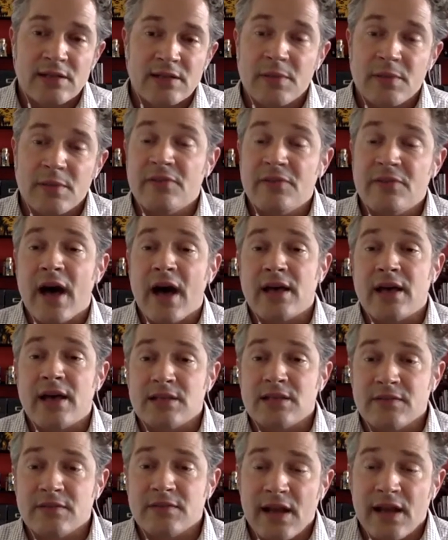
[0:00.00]
to be
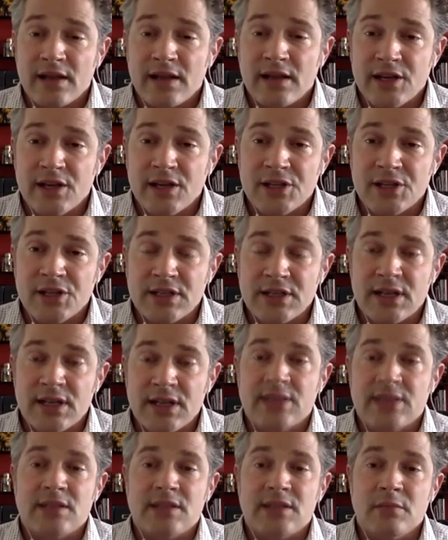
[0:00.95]
advised of the allegations
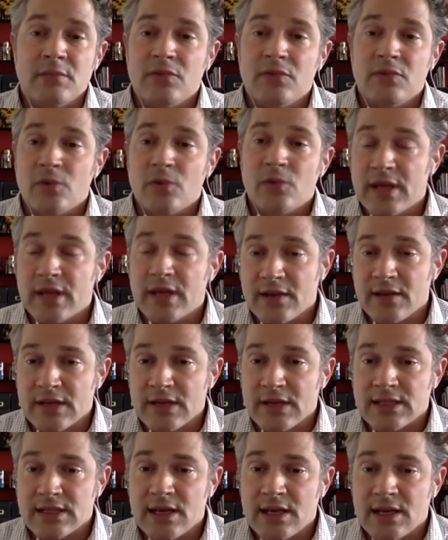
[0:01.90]
against them before they give
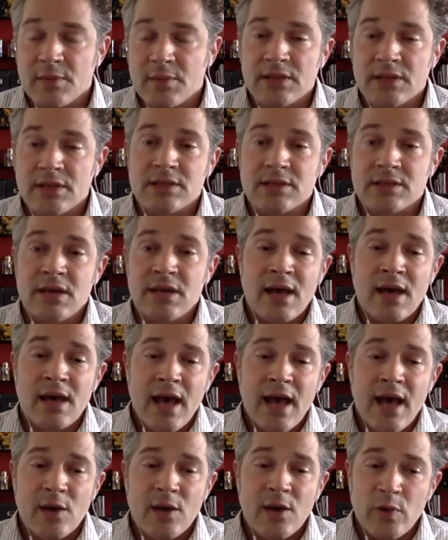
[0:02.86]
any statements.
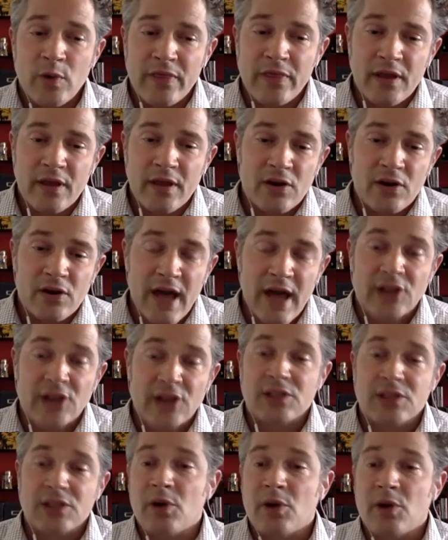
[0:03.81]
And when they're
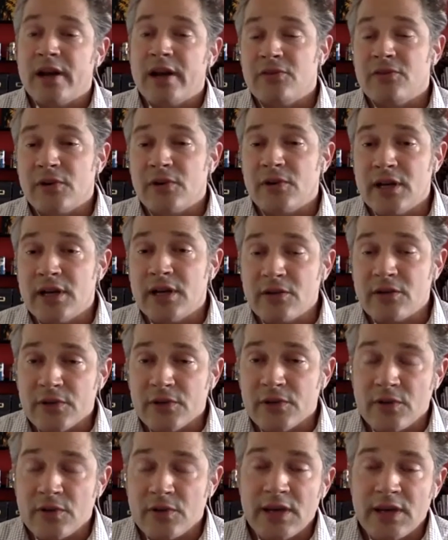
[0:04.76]
actually brought in for an
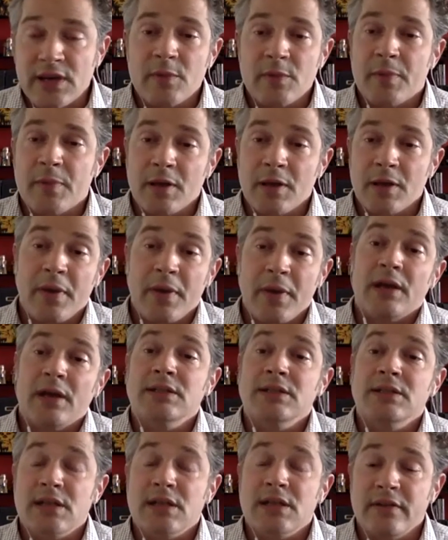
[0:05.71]
interview, they can be
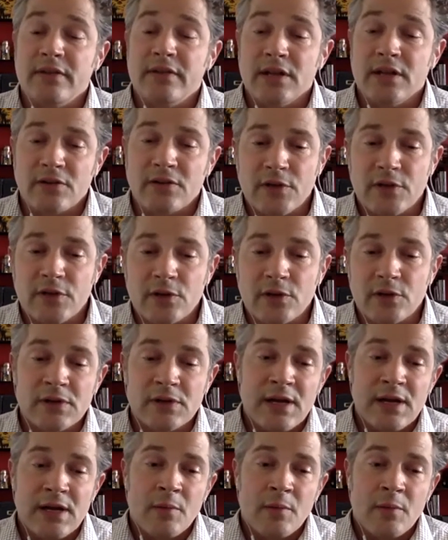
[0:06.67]
compelled to give an interview,
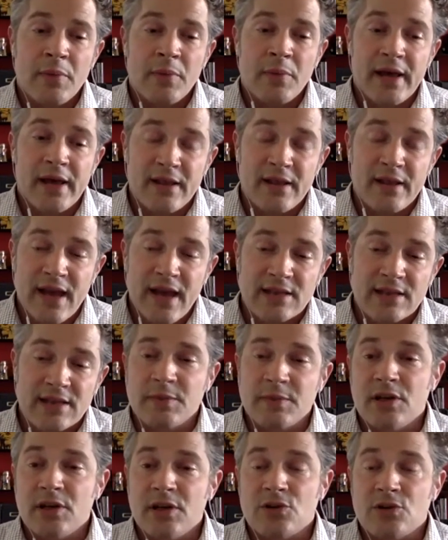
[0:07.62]
but it has
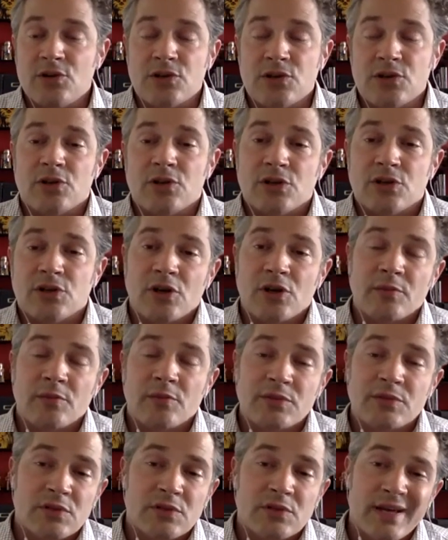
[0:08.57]
to be under certain
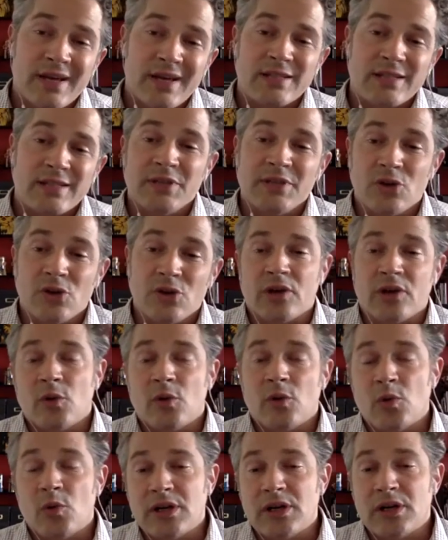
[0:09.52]
terms. And so it has to be during
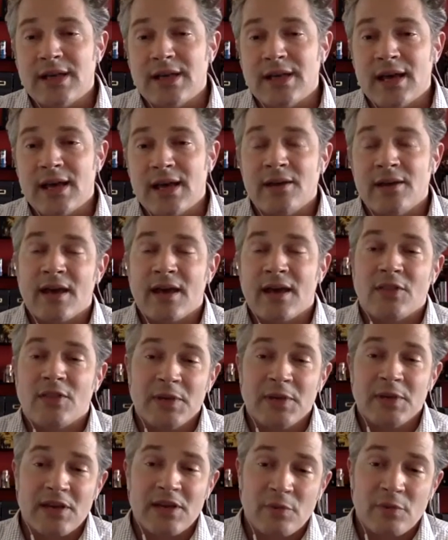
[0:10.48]
their workday. They have to
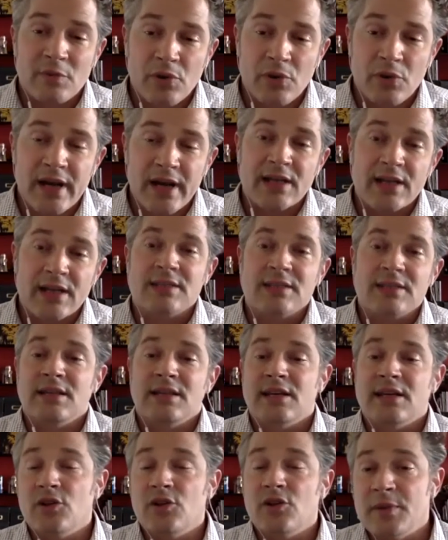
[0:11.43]
be given breaks.
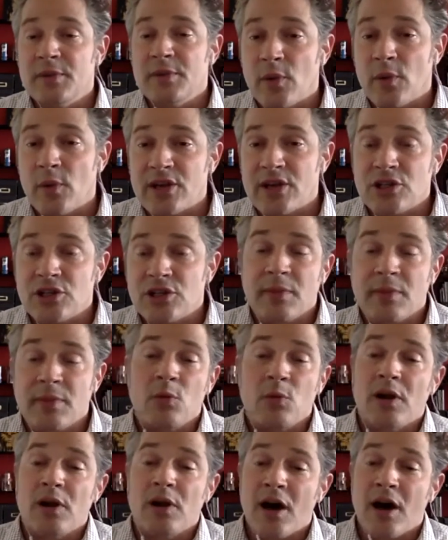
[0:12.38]
They can only be questioned by
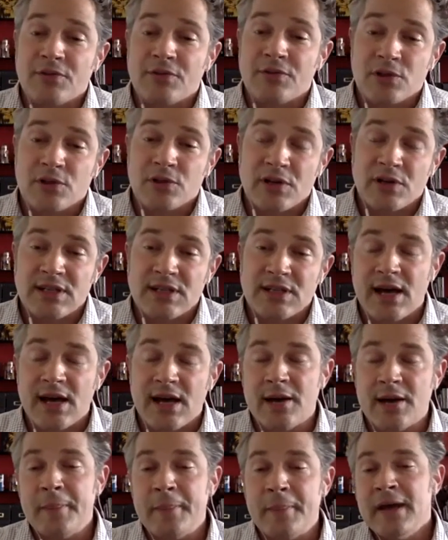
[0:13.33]
one officer at a
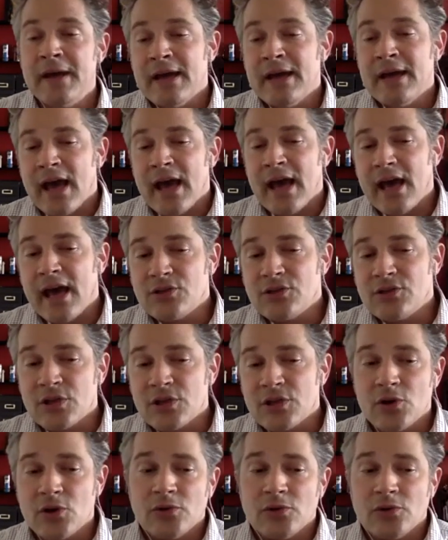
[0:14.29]
time. And
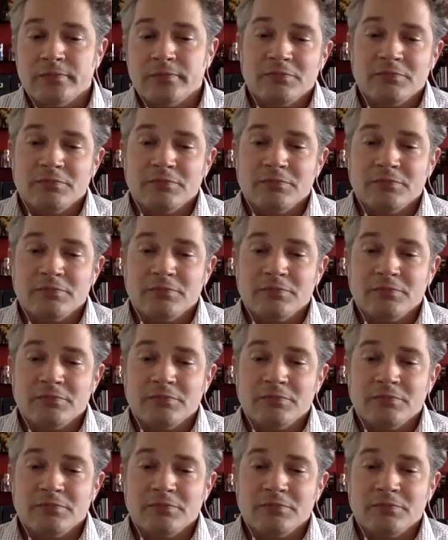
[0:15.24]
so,